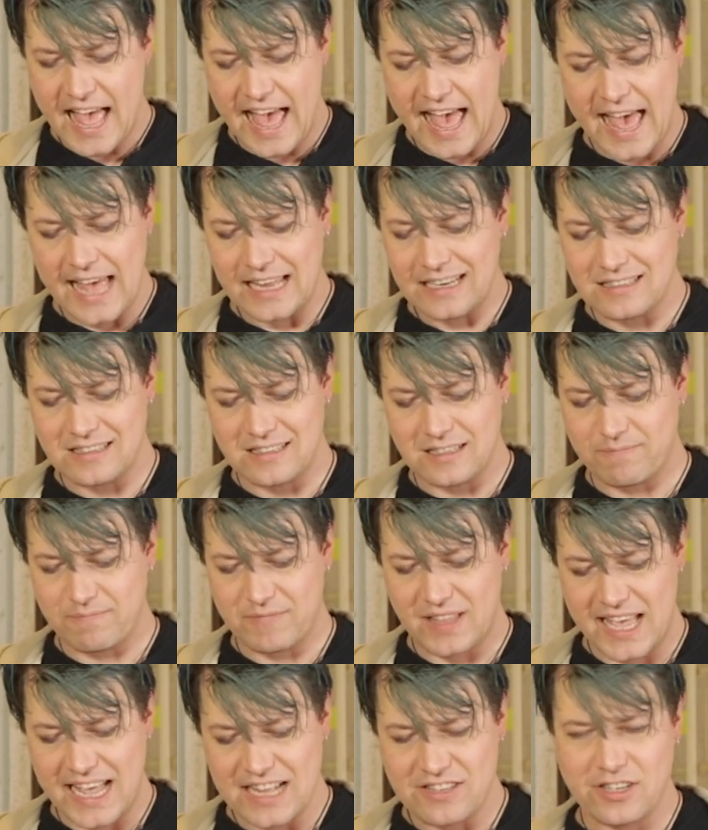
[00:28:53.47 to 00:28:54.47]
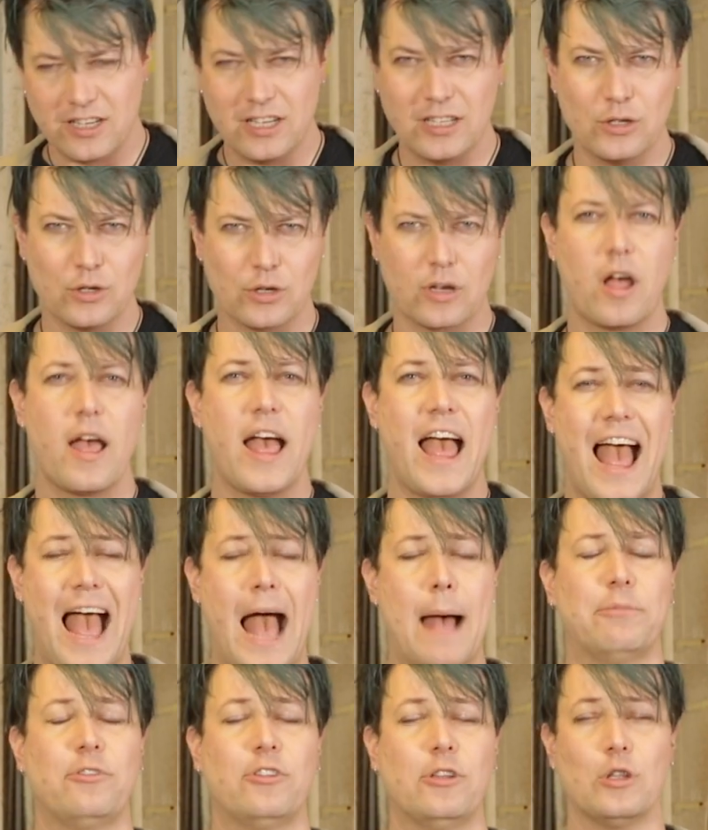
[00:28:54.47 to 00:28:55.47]
and it's going to look
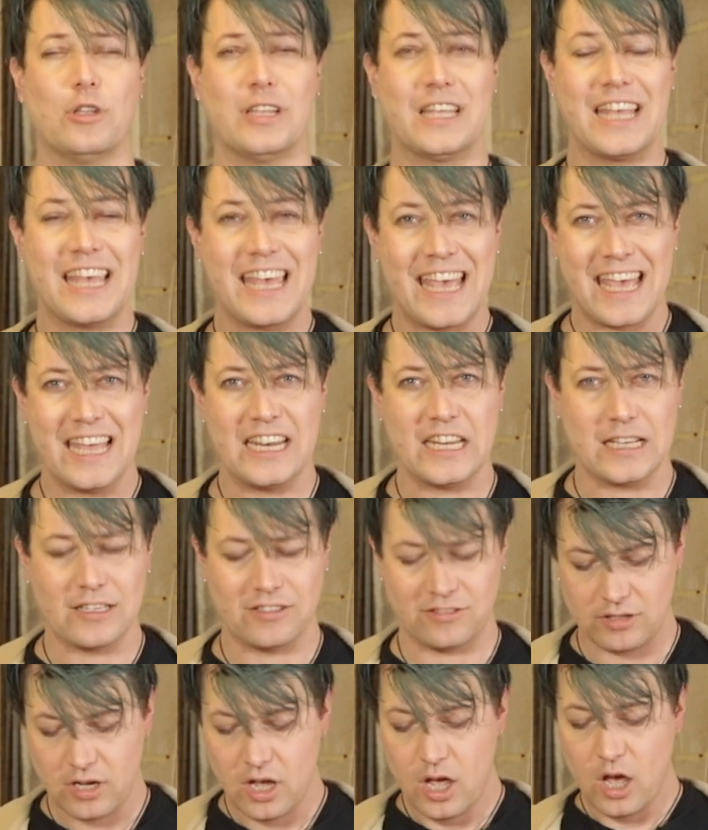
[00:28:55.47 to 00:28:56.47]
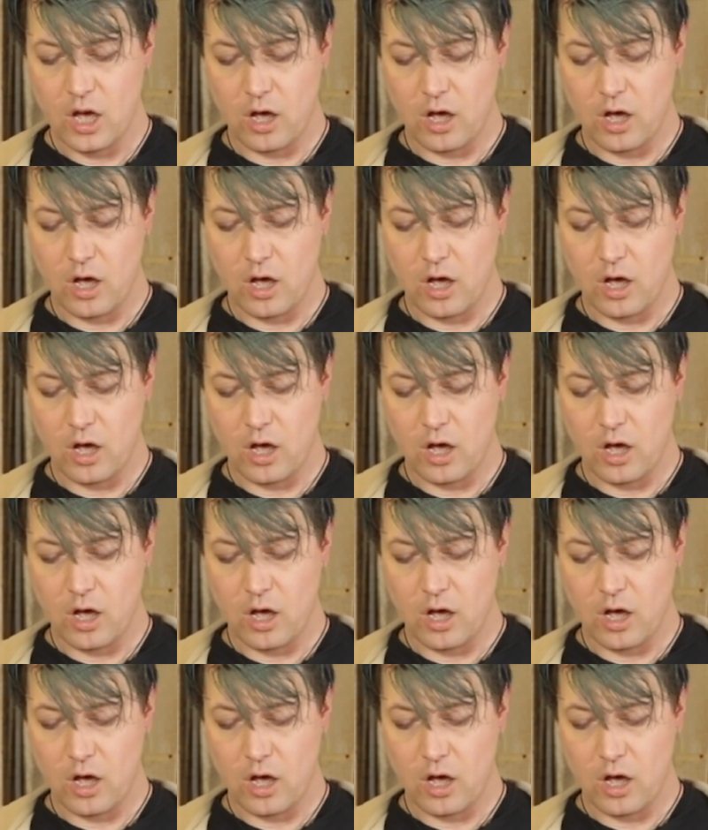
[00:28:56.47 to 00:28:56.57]
absolutely hideous.